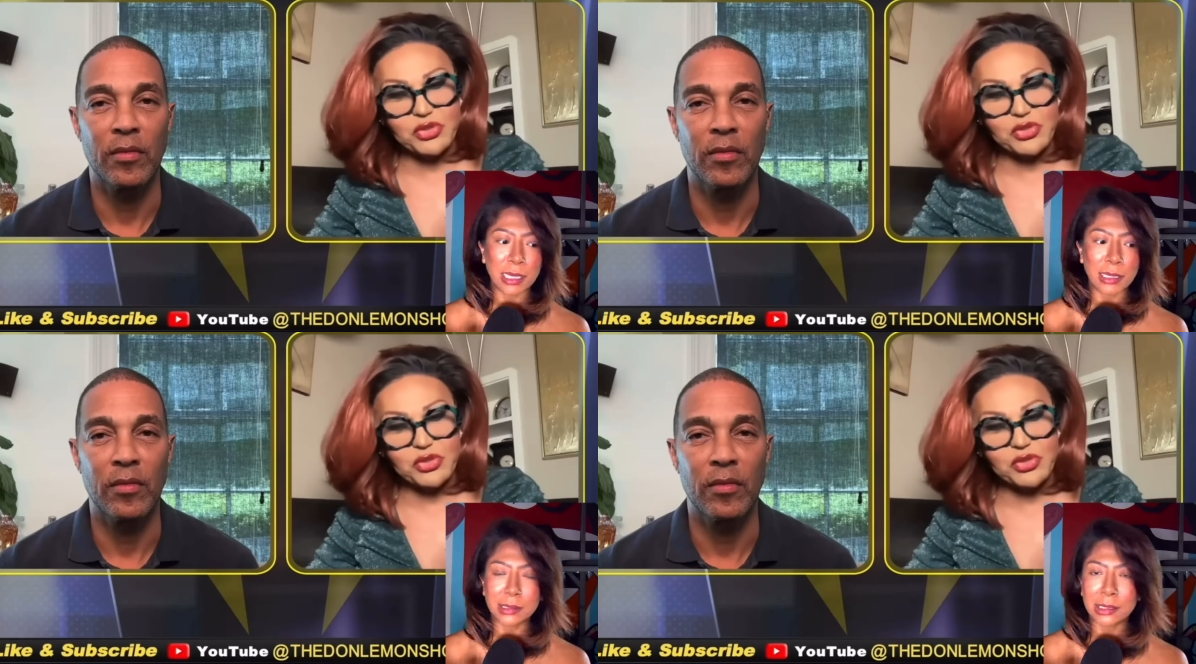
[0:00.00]

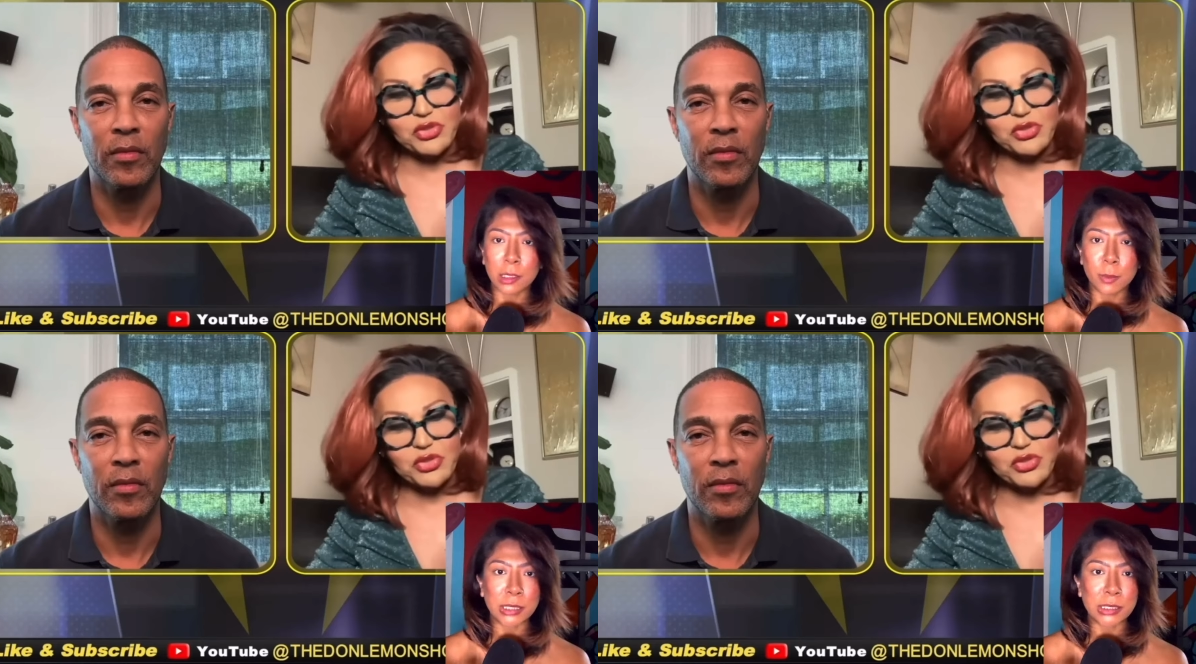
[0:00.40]
Speaker 1: the
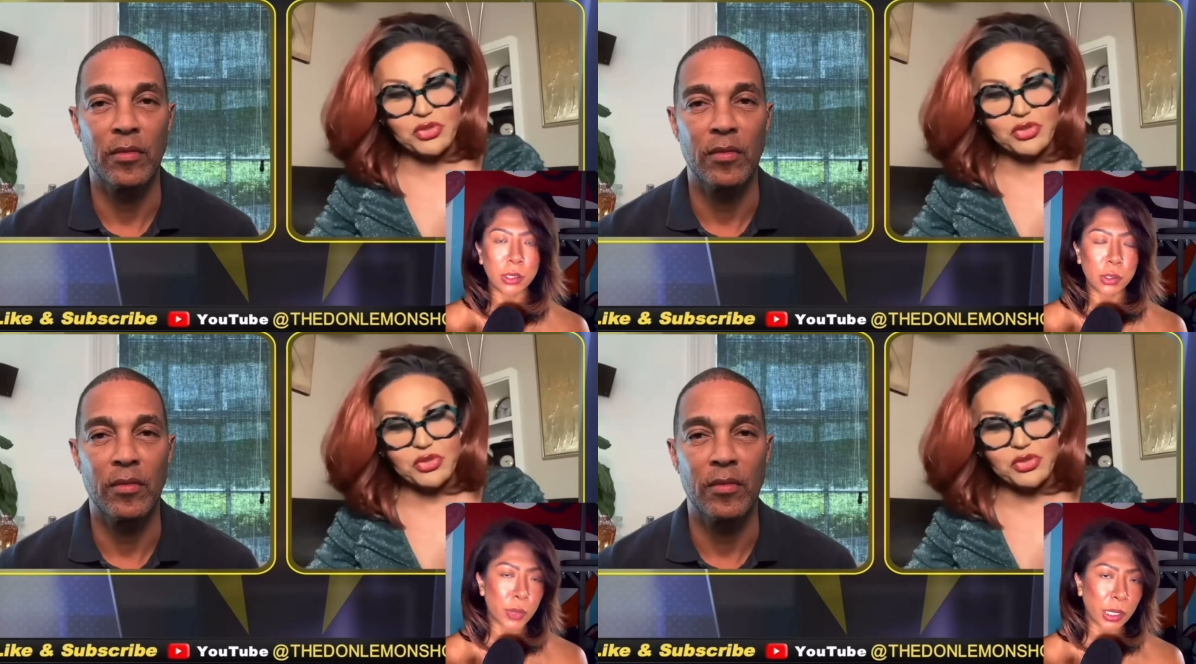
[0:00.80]
syllabus
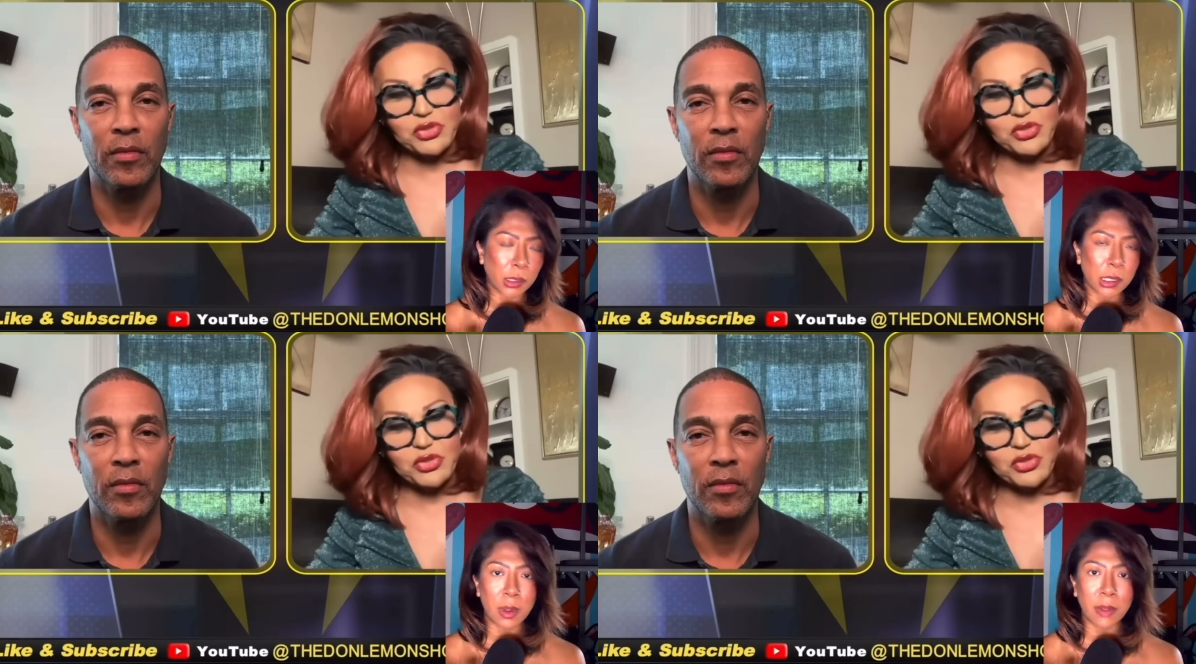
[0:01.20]
and the
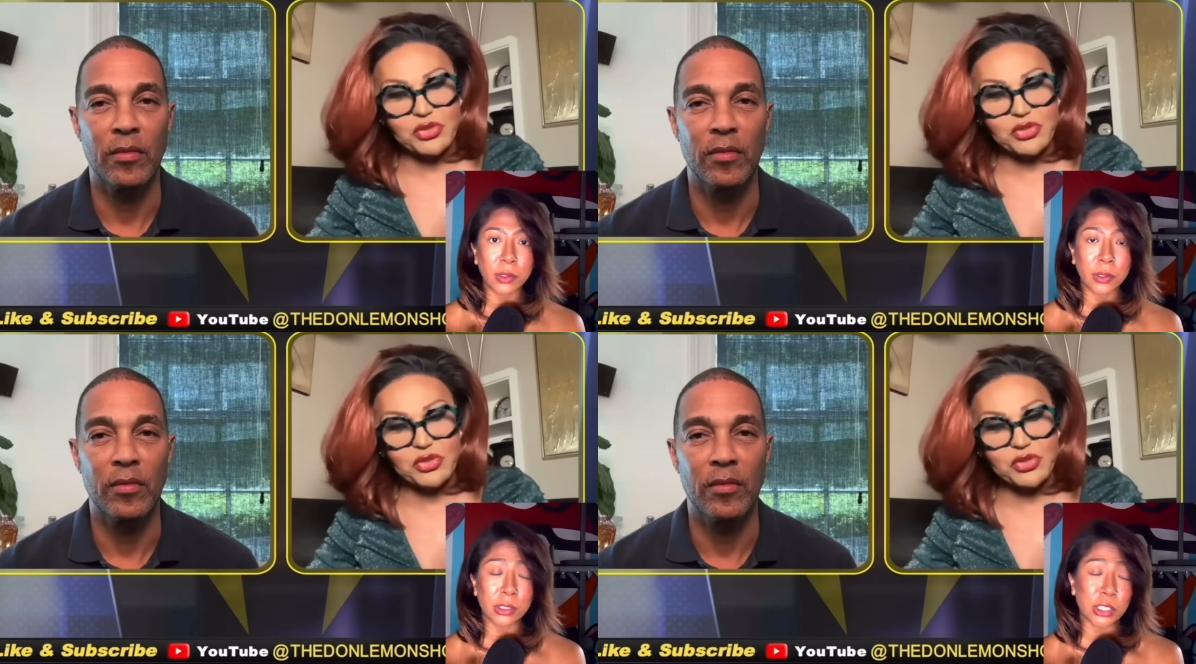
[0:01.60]
curriculum of
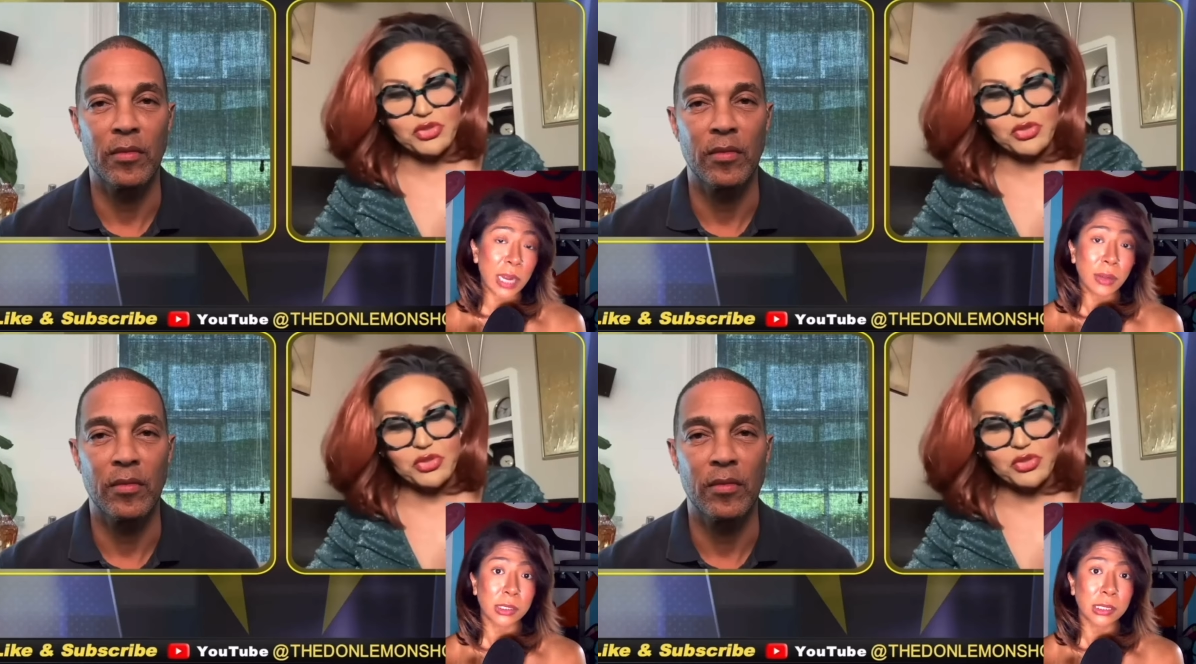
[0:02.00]
your
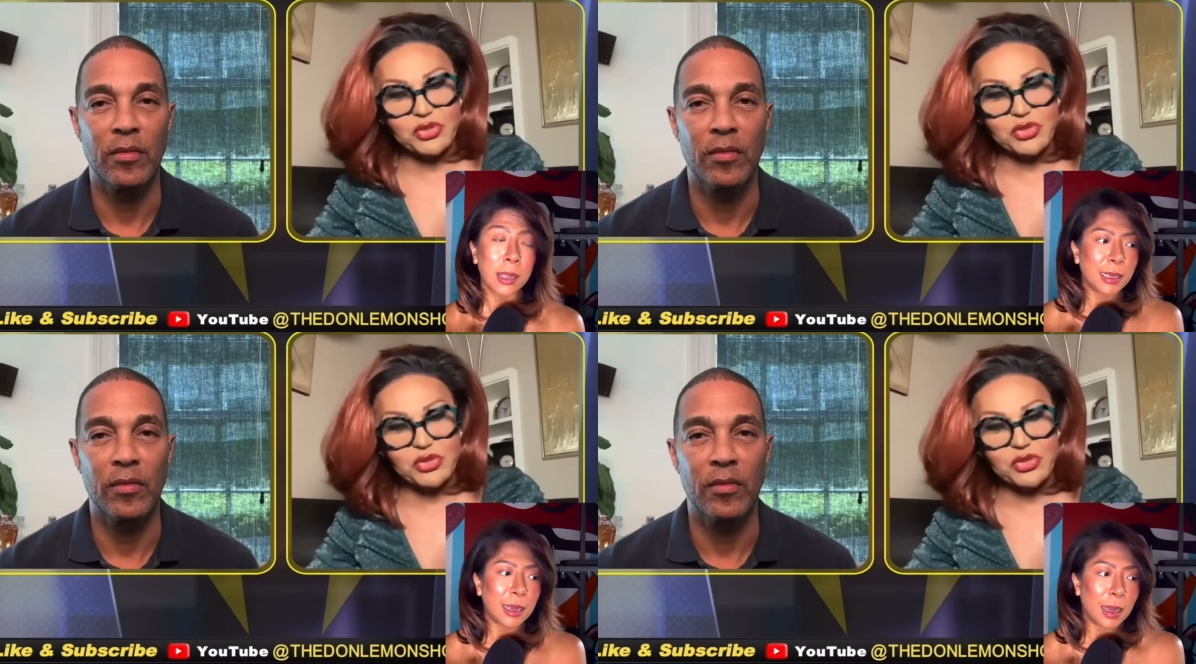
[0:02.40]
child.
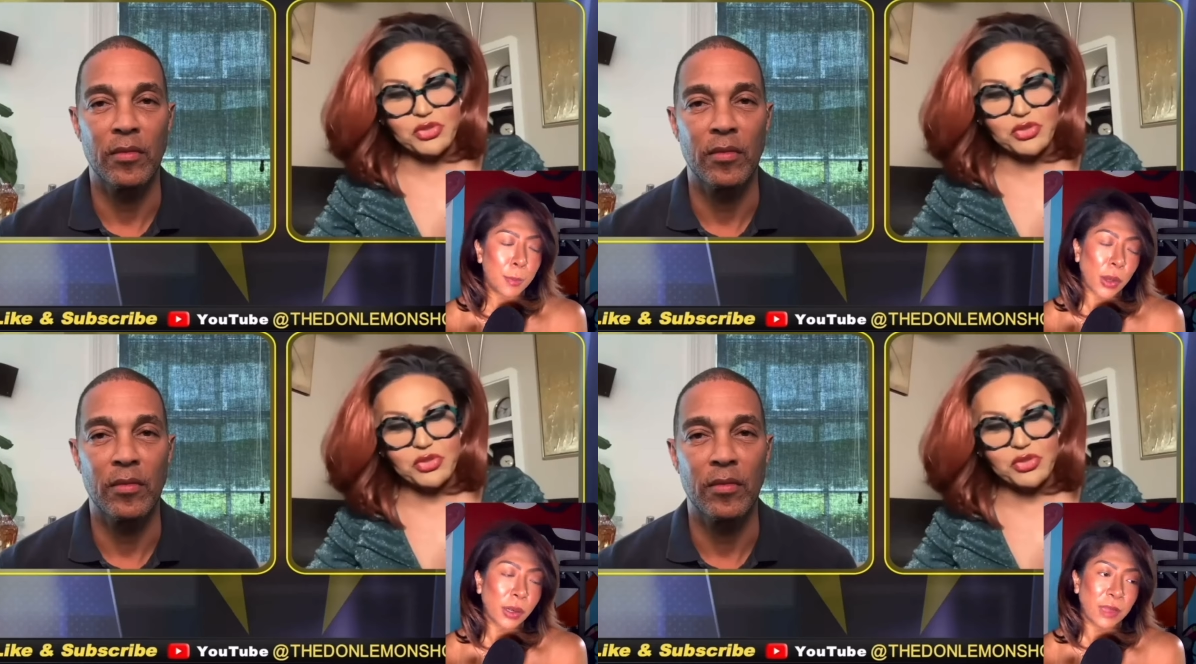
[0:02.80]
A
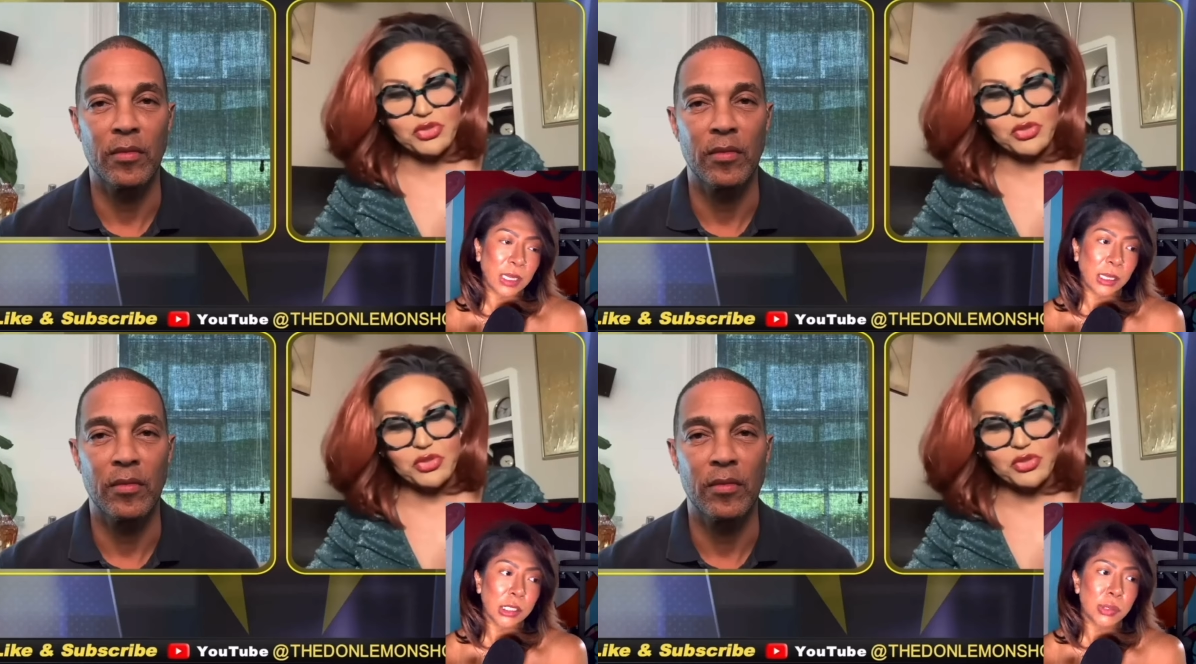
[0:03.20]
part of
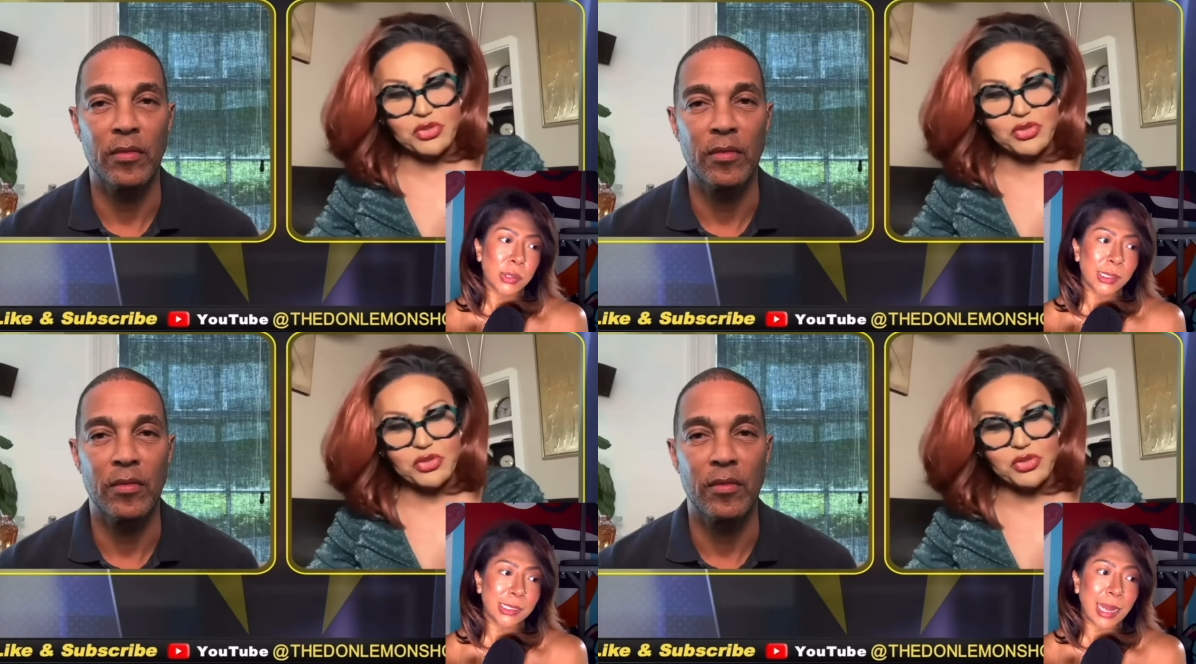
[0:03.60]
the
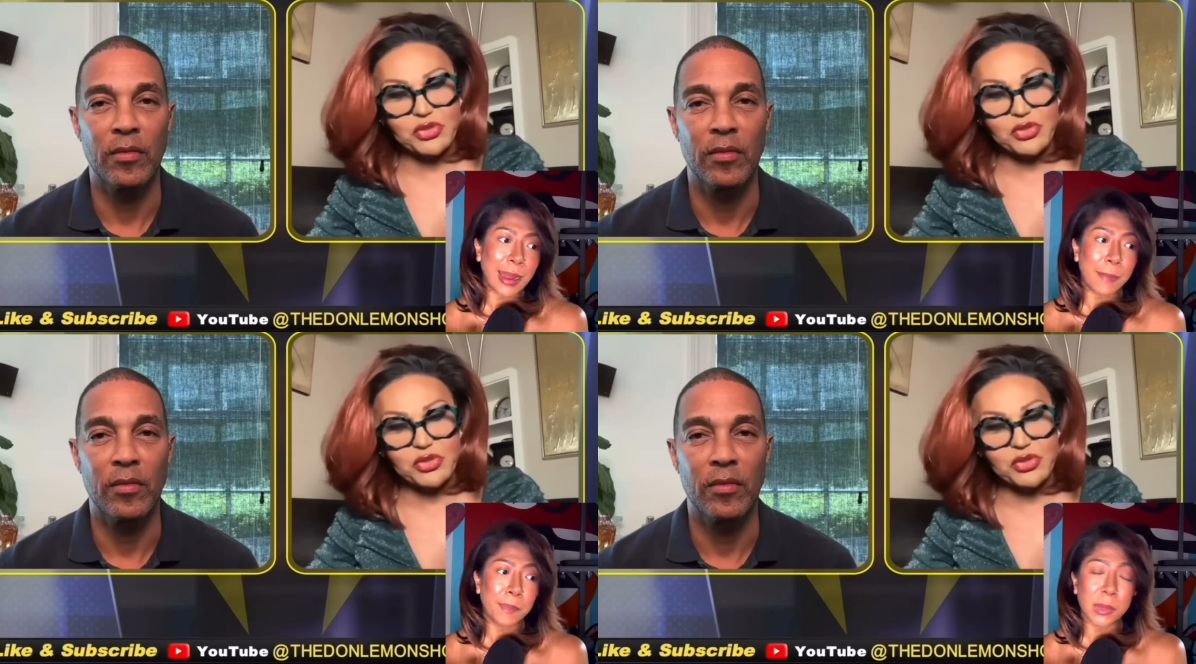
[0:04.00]
issue is that